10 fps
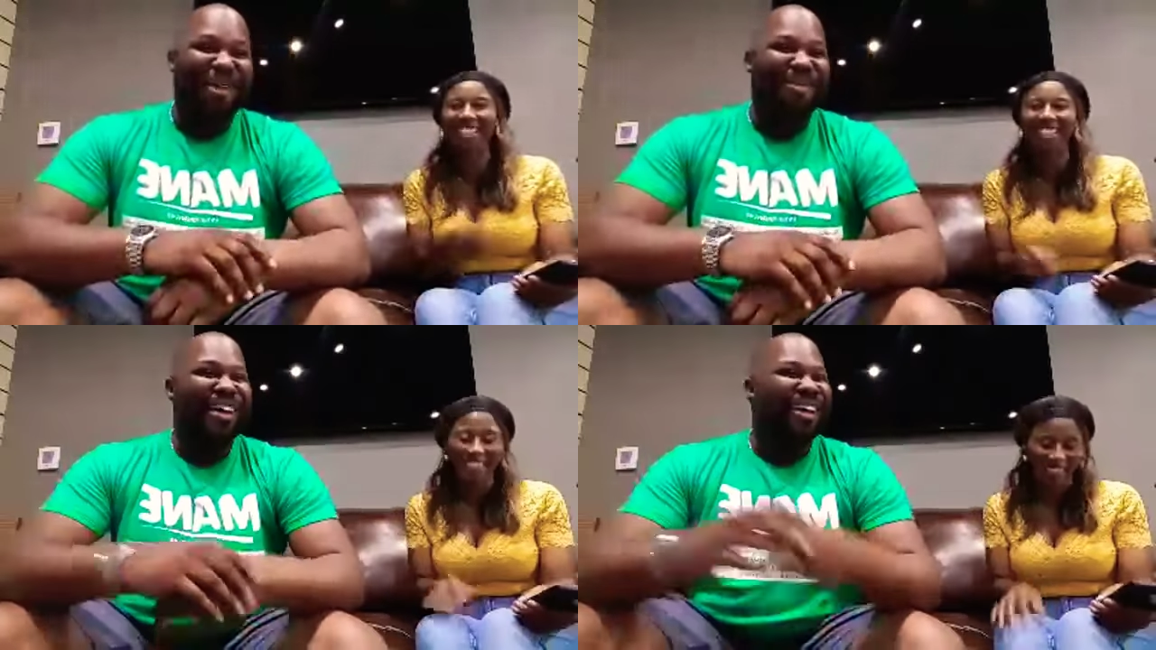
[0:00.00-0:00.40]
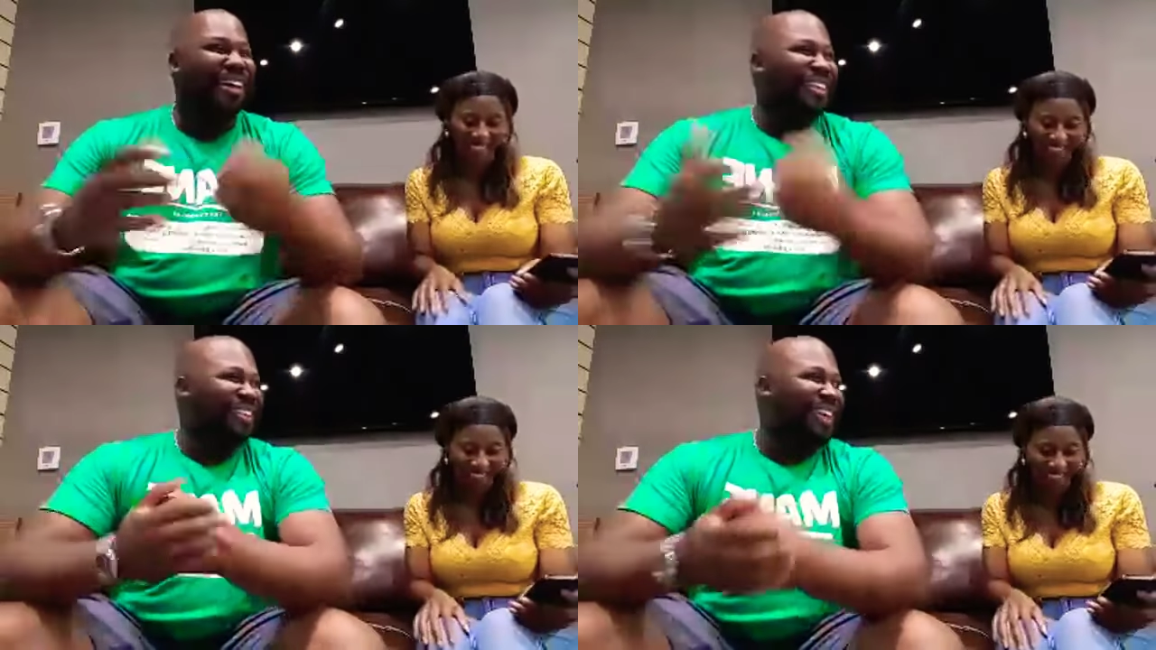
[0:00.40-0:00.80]
Speaker 1: No, but
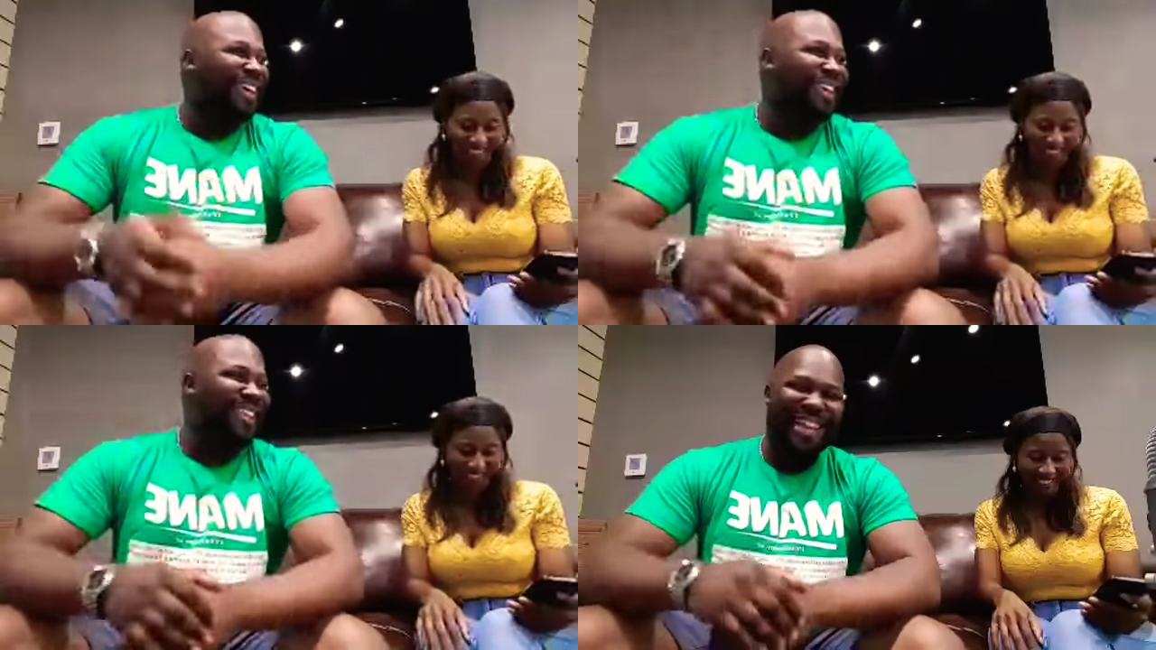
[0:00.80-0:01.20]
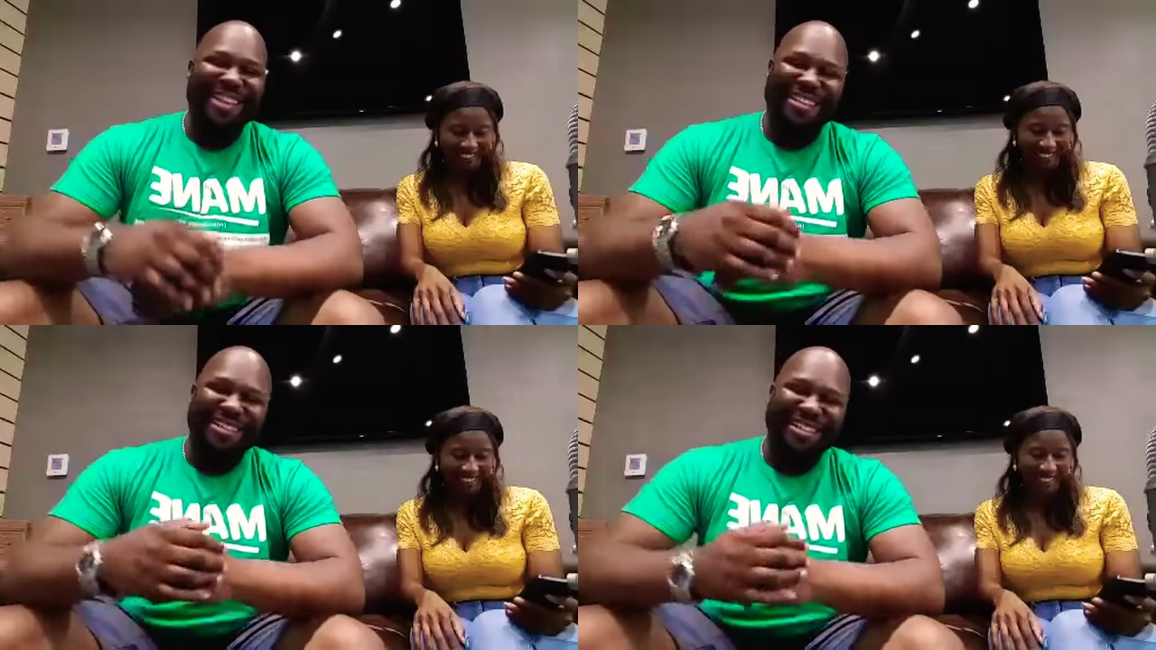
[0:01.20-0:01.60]
Elliot stay, he
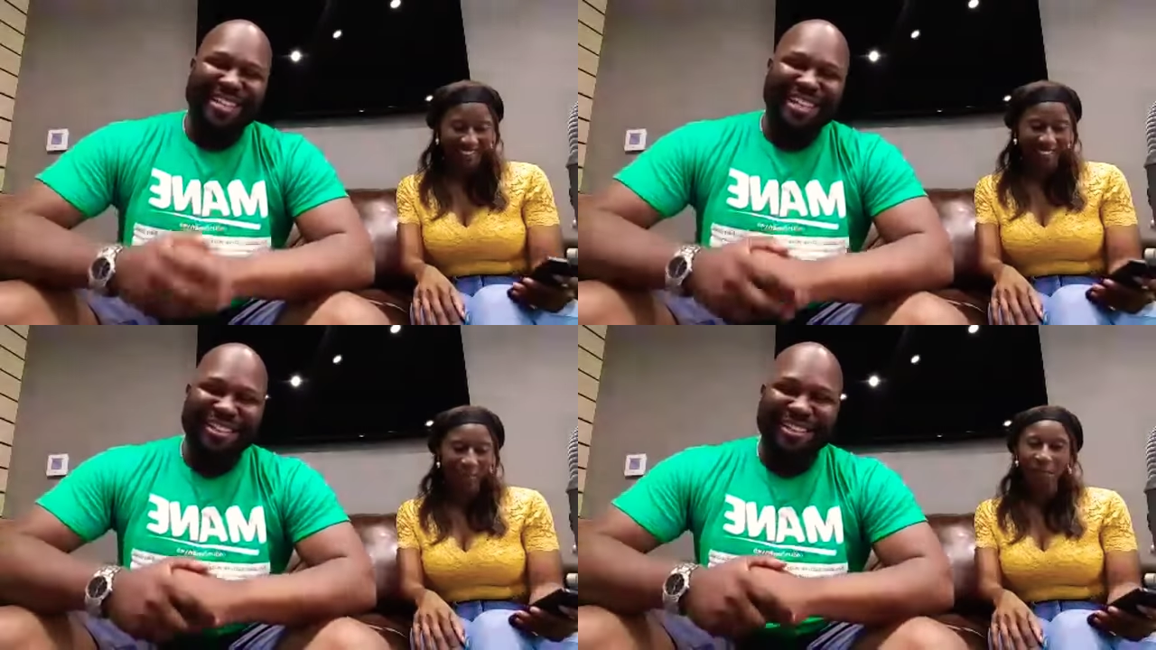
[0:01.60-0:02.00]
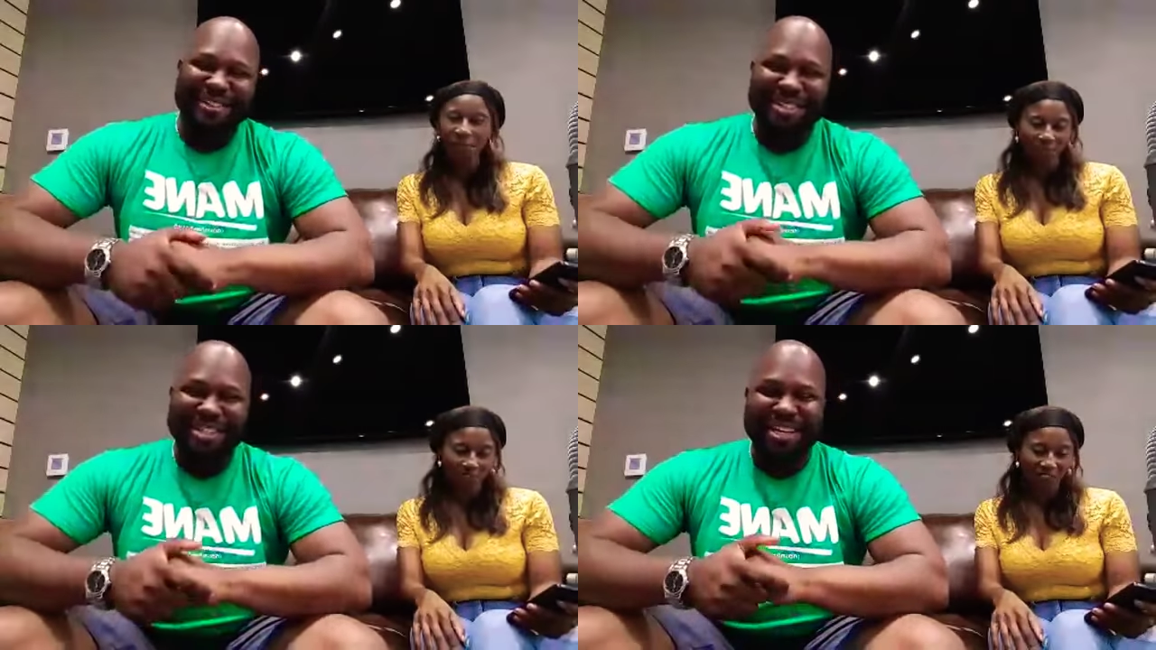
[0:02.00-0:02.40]
stays in there, takes it
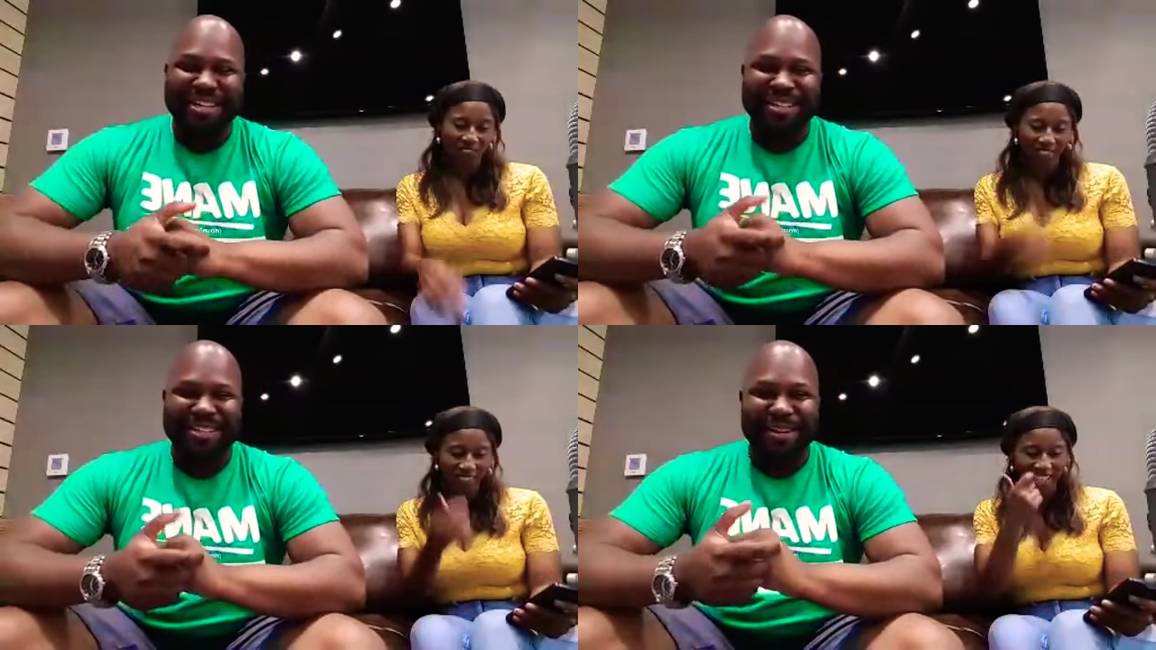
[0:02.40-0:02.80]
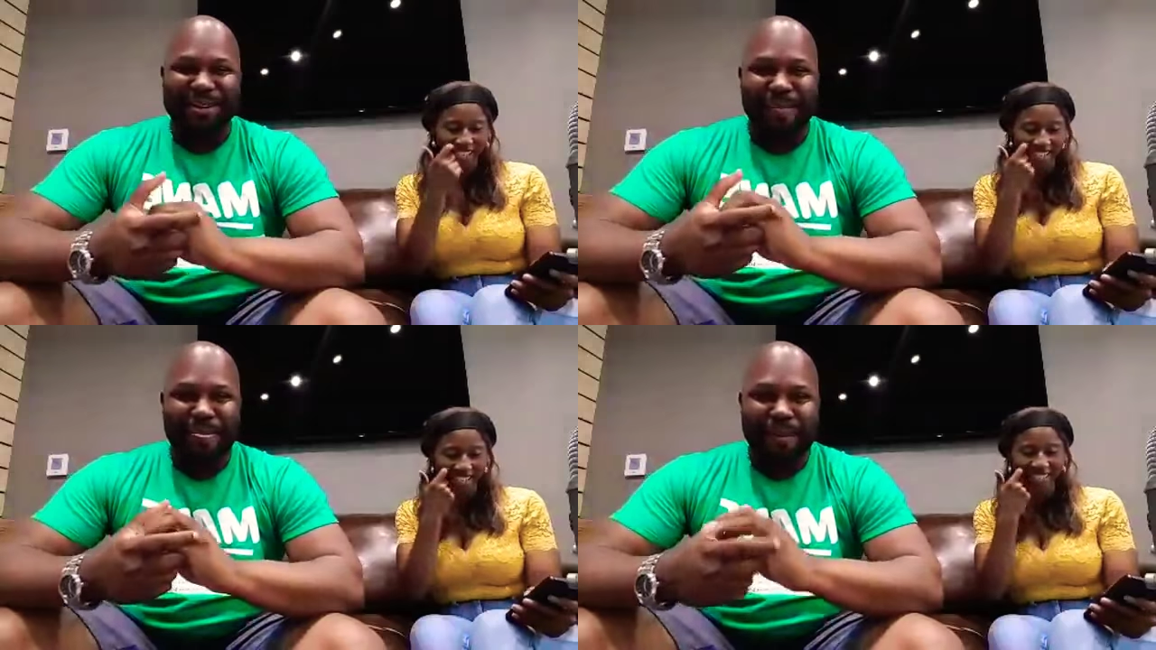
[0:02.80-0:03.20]
on the chin. So yeah,
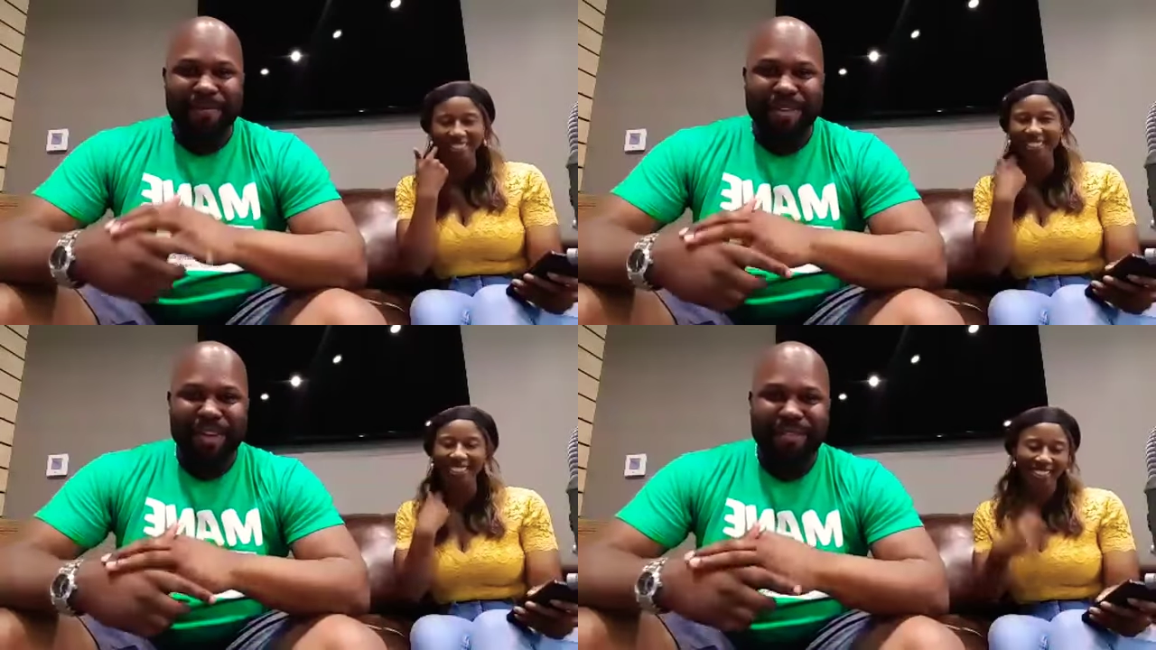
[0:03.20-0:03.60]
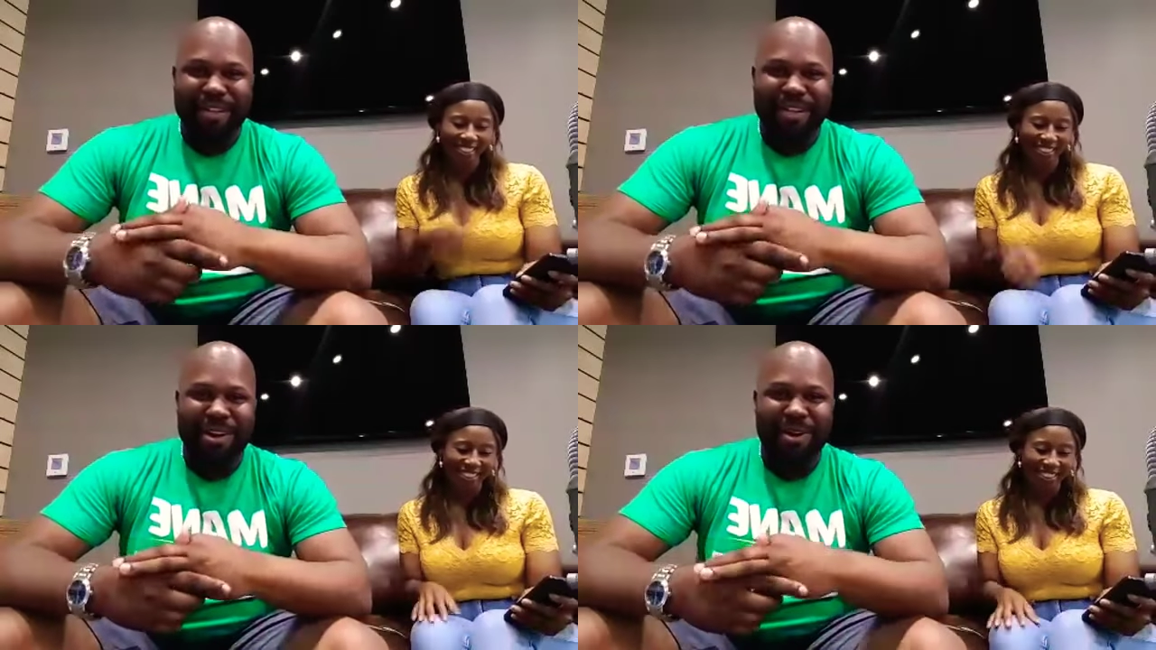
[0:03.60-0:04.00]
he does.
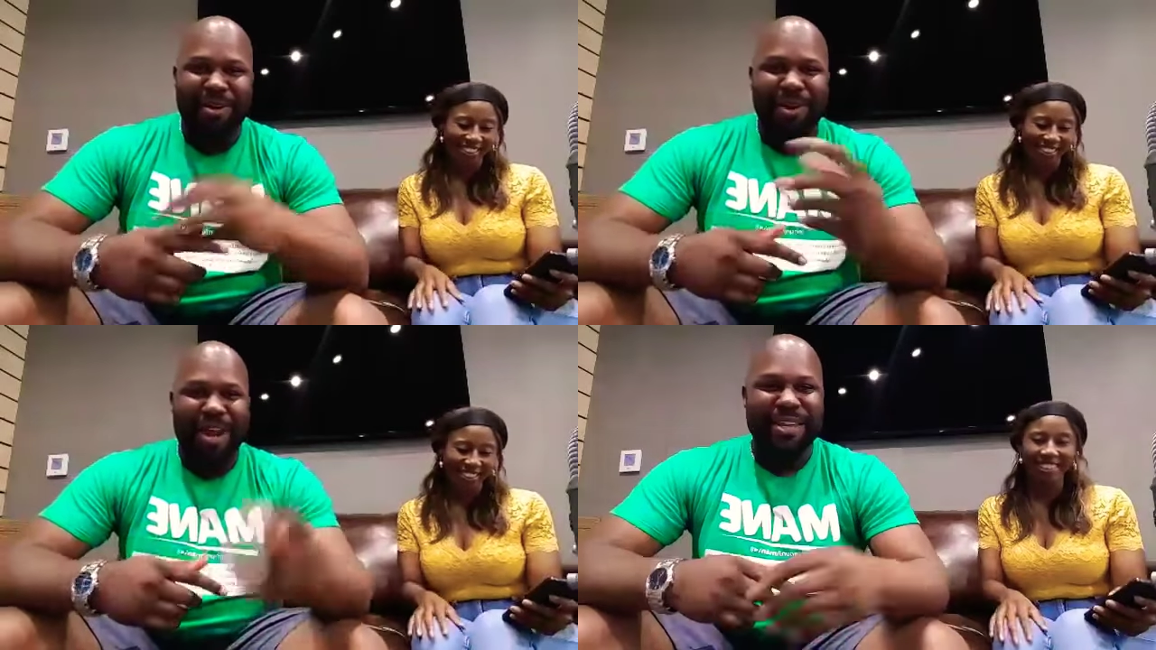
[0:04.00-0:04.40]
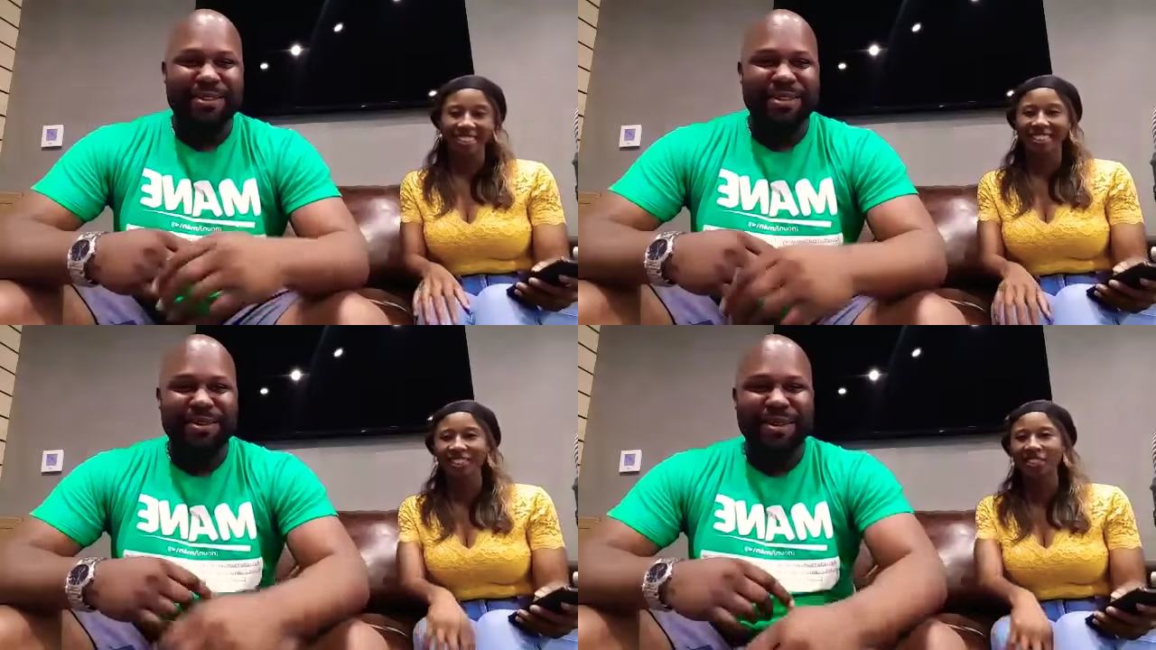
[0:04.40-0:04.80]
definitely. Nicole, how
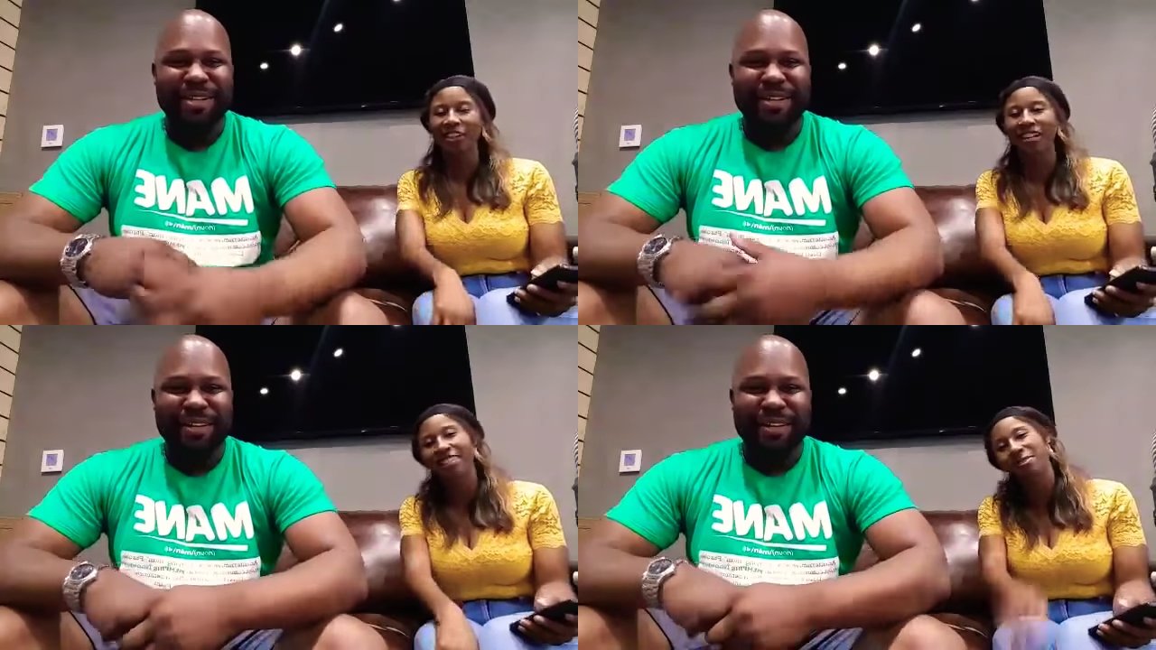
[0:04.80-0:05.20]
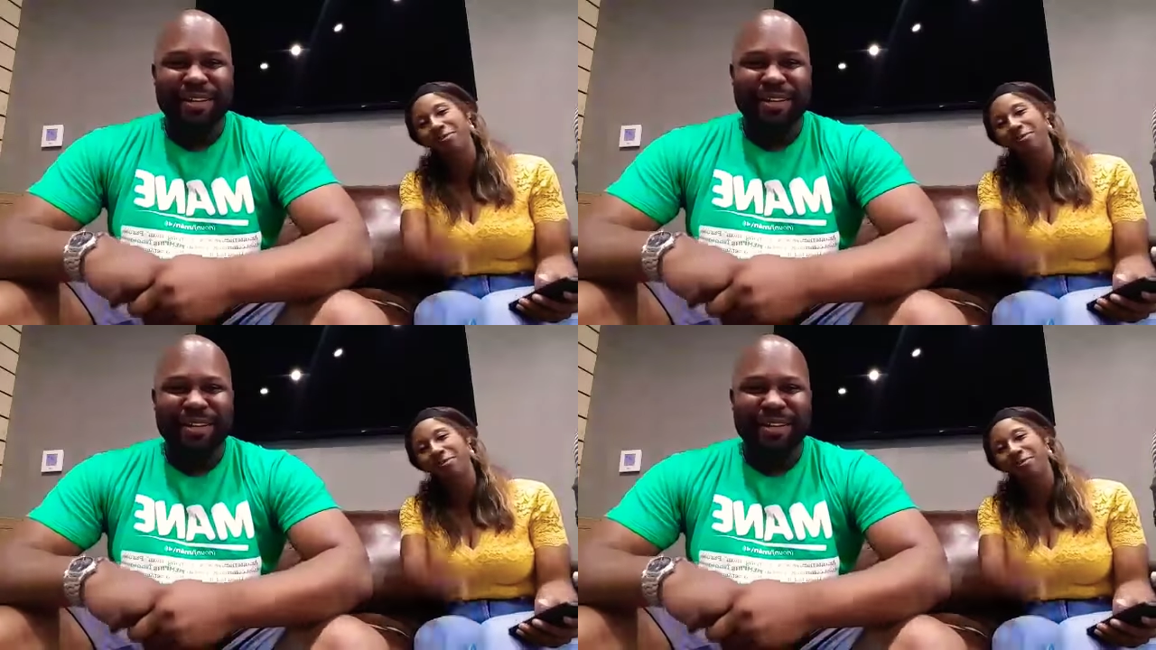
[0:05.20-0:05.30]
you doing?